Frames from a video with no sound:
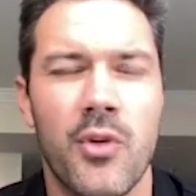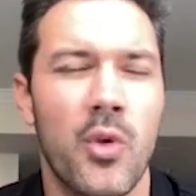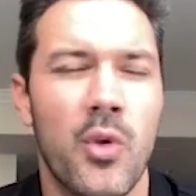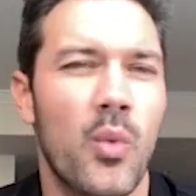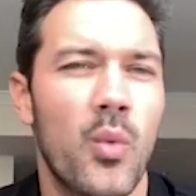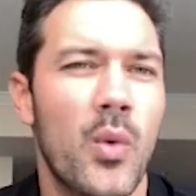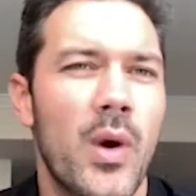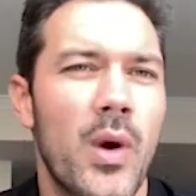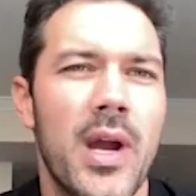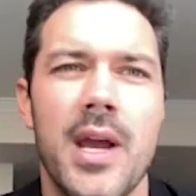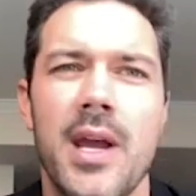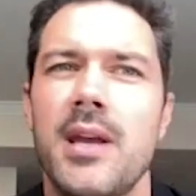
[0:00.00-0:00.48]
for the
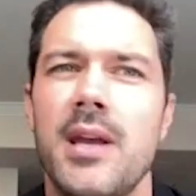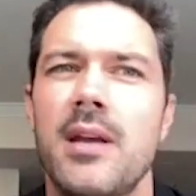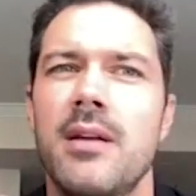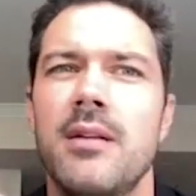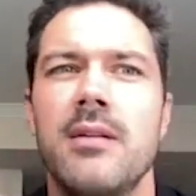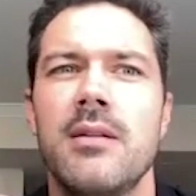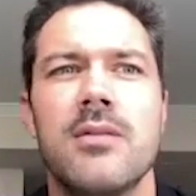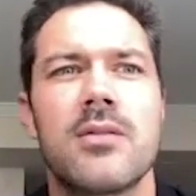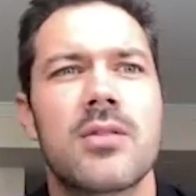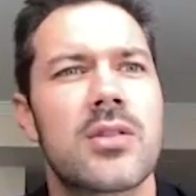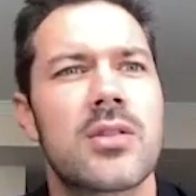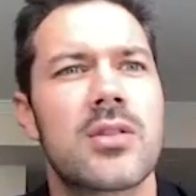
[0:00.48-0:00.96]

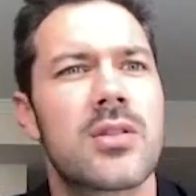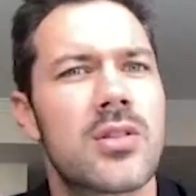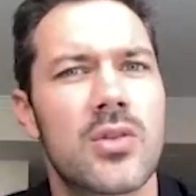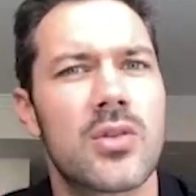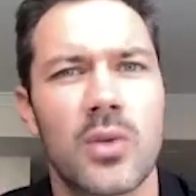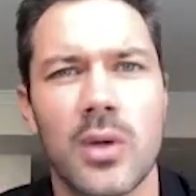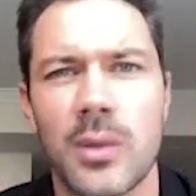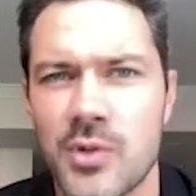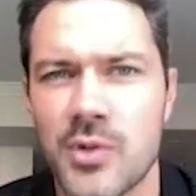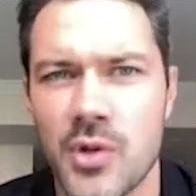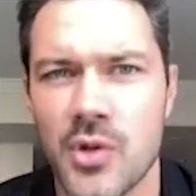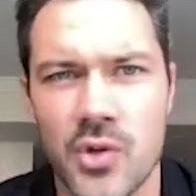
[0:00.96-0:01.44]
way
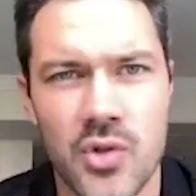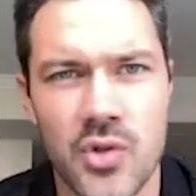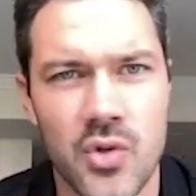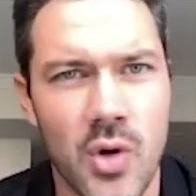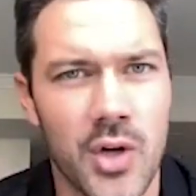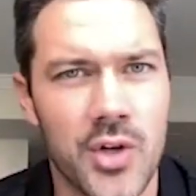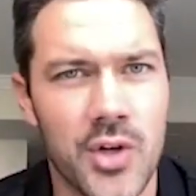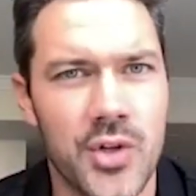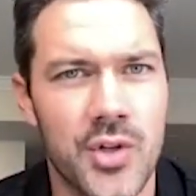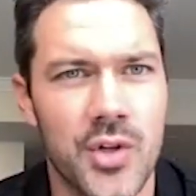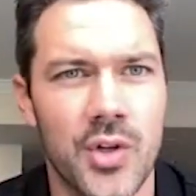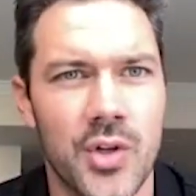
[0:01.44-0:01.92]
scripts are
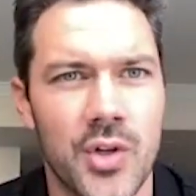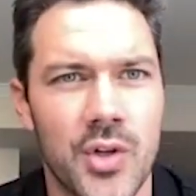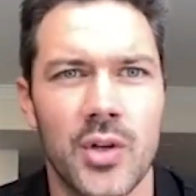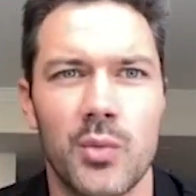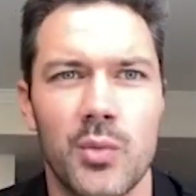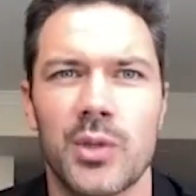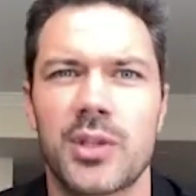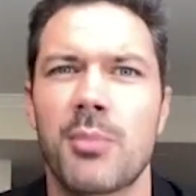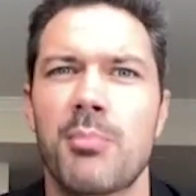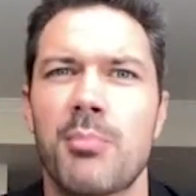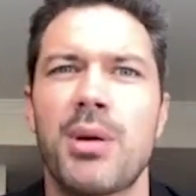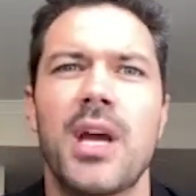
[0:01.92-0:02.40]
structured,
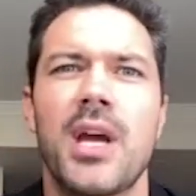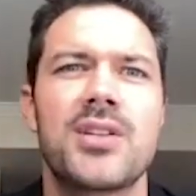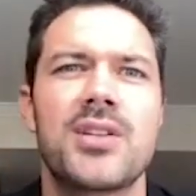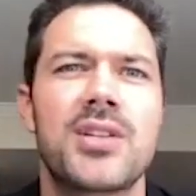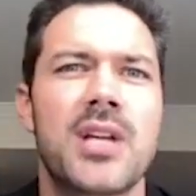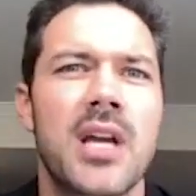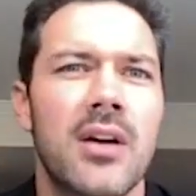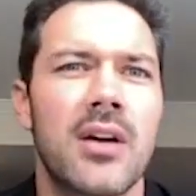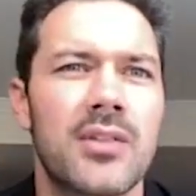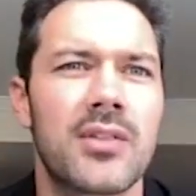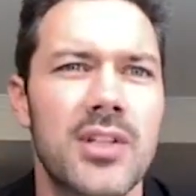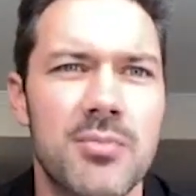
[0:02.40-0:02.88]
what the page
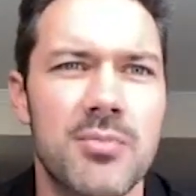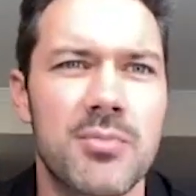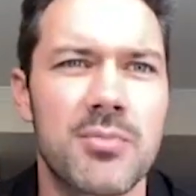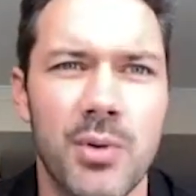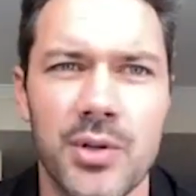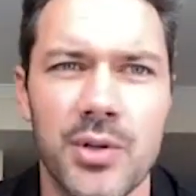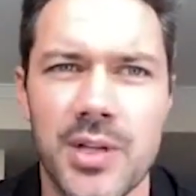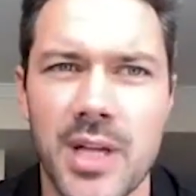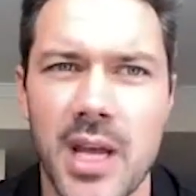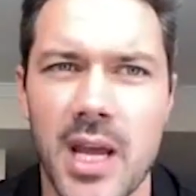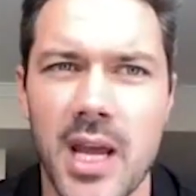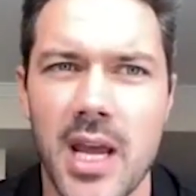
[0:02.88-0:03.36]
count is
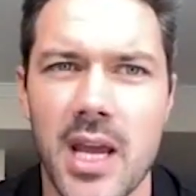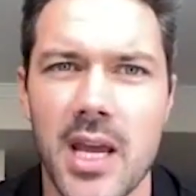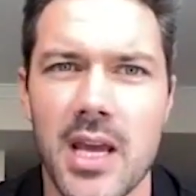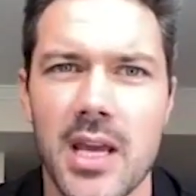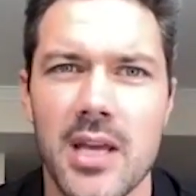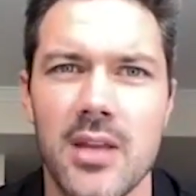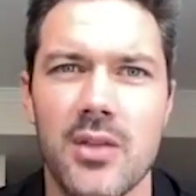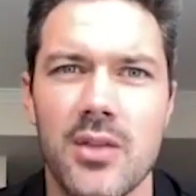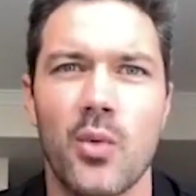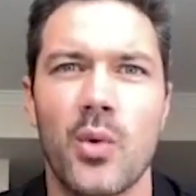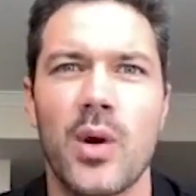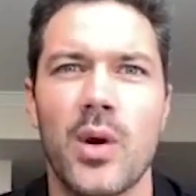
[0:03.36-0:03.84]
per
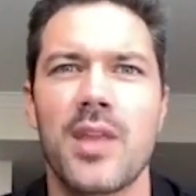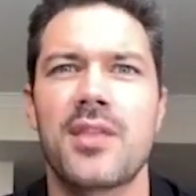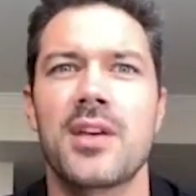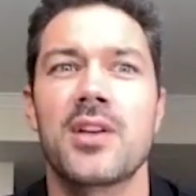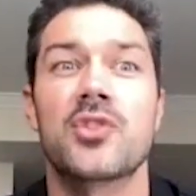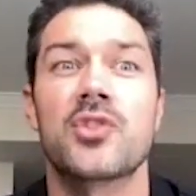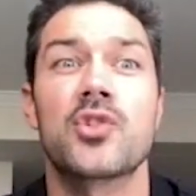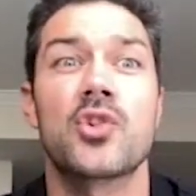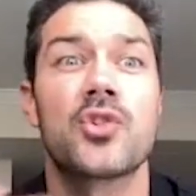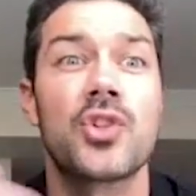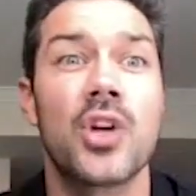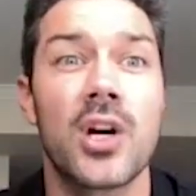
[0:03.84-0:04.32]
day, the way
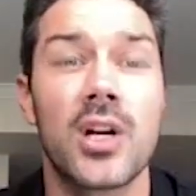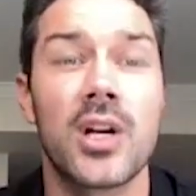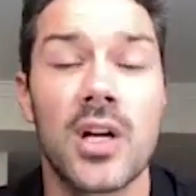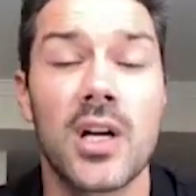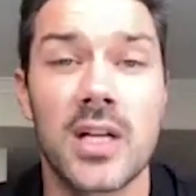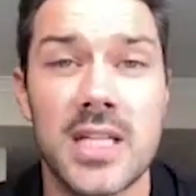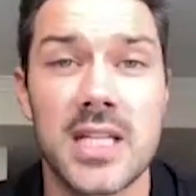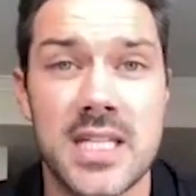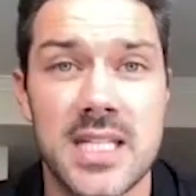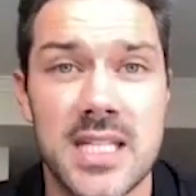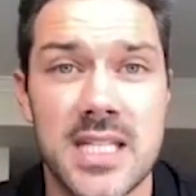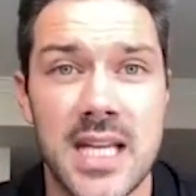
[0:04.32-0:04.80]
things are done
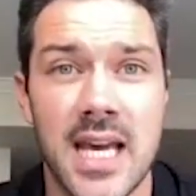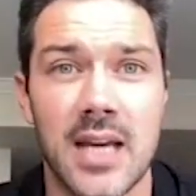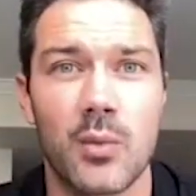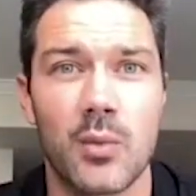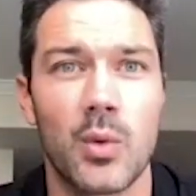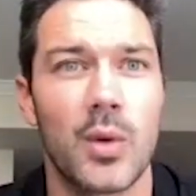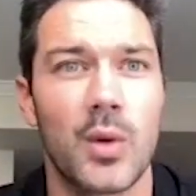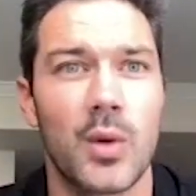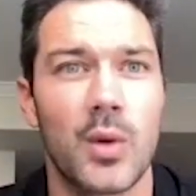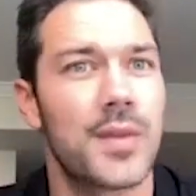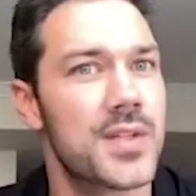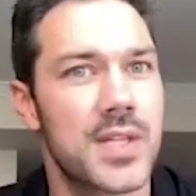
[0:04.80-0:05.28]
on a set,
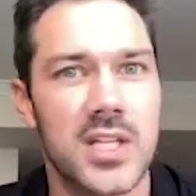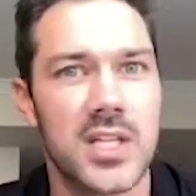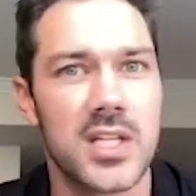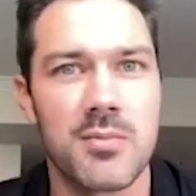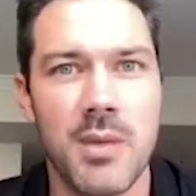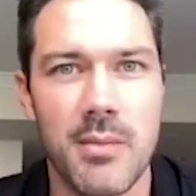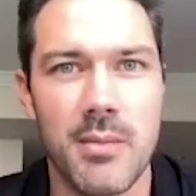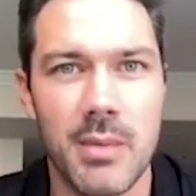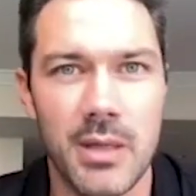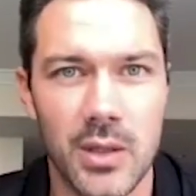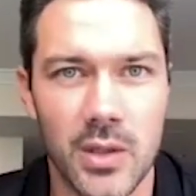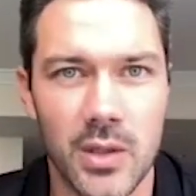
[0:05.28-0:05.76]
what the
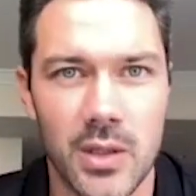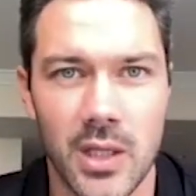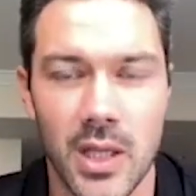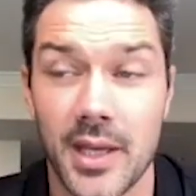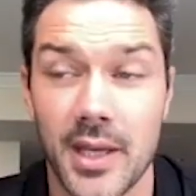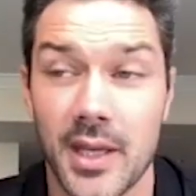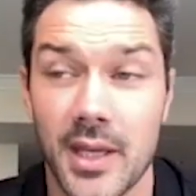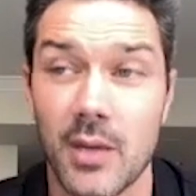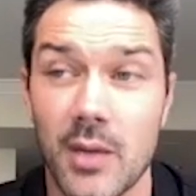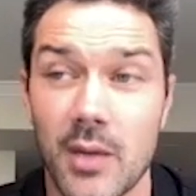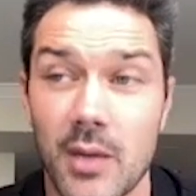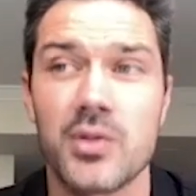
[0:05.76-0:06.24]
sets maybe look
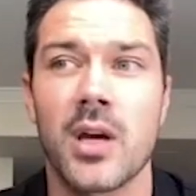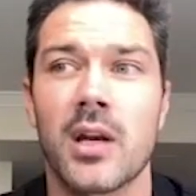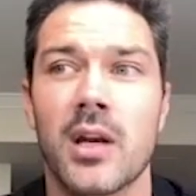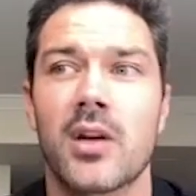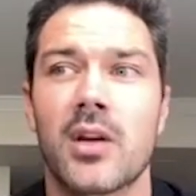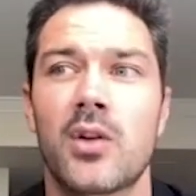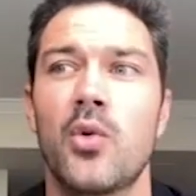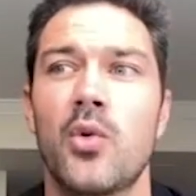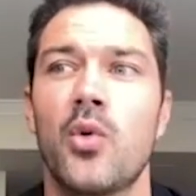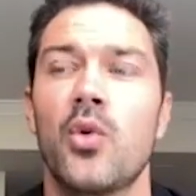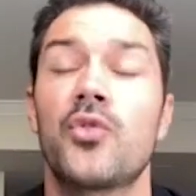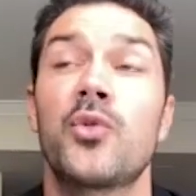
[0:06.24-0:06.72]
like. It was kind
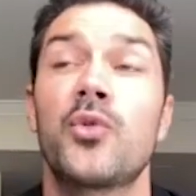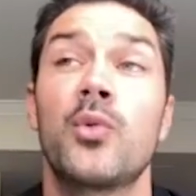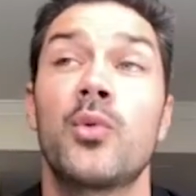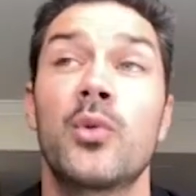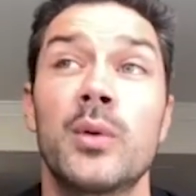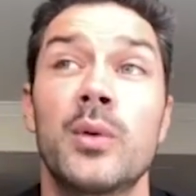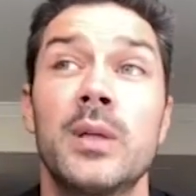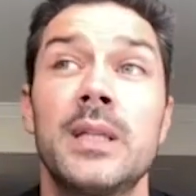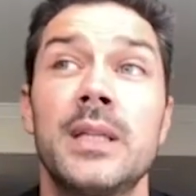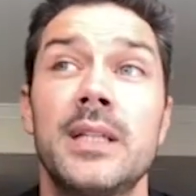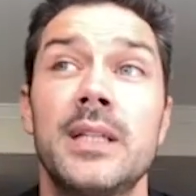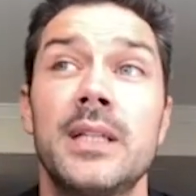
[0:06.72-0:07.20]
of cool. So we
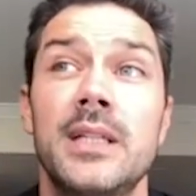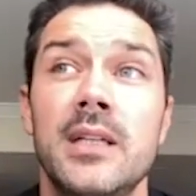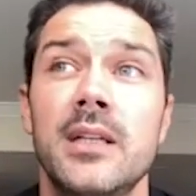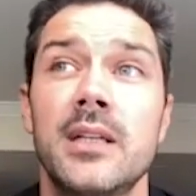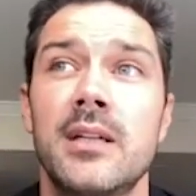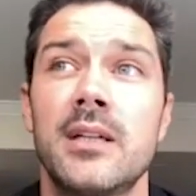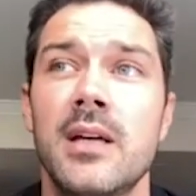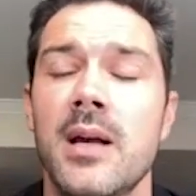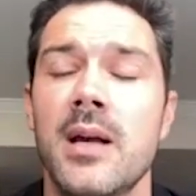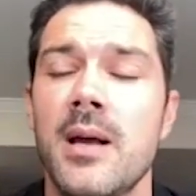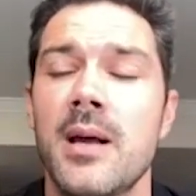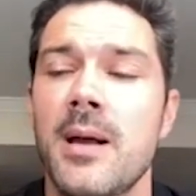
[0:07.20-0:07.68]
really
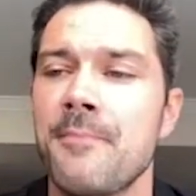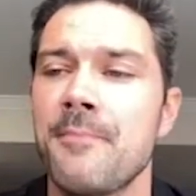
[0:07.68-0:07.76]
did.